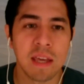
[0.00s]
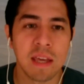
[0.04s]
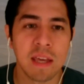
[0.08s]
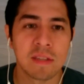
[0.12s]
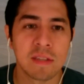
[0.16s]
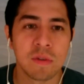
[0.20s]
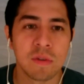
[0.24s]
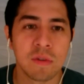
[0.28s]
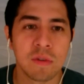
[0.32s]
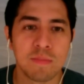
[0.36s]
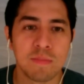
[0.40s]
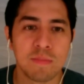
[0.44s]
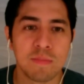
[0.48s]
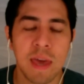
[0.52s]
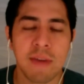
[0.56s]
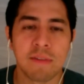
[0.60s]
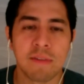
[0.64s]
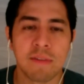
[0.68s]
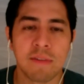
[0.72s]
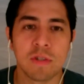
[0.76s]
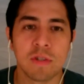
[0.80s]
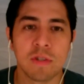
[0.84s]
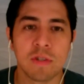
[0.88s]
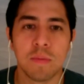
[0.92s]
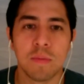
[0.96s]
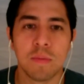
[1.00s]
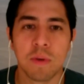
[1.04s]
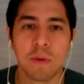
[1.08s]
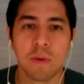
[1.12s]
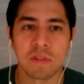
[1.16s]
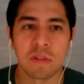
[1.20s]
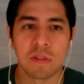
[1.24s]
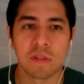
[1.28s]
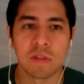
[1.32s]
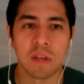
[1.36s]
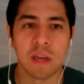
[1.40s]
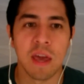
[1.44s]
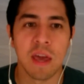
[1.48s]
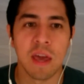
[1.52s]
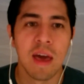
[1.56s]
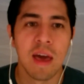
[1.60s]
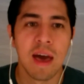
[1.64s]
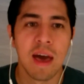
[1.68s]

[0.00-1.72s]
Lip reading: students' behavior too personally.